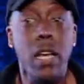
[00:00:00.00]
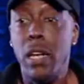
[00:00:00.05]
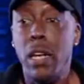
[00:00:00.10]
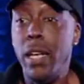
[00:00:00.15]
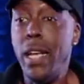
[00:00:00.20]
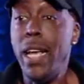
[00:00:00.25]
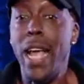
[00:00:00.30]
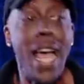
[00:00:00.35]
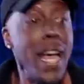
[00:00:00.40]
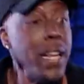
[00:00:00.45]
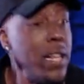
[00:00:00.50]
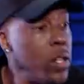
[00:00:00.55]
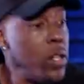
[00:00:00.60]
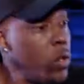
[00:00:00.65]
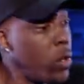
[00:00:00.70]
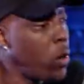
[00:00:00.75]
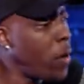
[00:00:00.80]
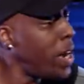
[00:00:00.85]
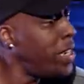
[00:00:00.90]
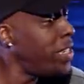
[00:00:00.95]
He had to do
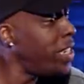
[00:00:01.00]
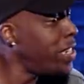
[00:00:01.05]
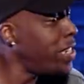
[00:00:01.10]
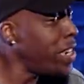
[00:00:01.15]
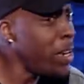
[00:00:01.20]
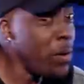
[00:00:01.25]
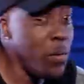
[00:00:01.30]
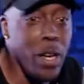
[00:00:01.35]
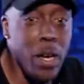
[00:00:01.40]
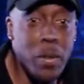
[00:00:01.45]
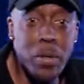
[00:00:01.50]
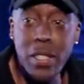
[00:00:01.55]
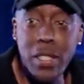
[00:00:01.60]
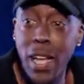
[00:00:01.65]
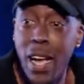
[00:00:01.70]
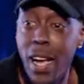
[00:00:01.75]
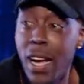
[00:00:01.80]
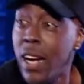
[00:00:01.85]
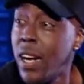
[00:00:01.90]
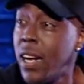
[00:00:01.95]
crazy shit when he was
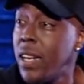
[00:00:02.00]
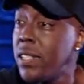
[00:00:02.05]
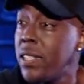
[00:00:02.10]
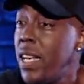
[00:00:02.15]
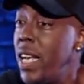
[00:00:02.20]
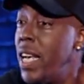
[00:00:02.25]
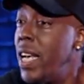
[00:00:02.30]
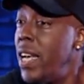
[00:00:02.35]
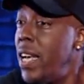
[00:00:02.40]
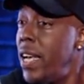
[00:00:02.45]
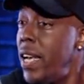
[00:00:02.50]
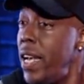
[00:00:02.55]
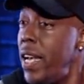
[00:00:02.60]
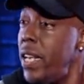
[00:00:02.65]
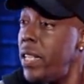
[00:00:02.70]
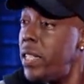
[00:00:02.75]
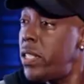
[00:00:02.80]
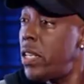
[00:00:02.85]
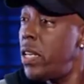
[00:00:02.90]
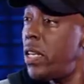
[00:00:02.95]
there because it's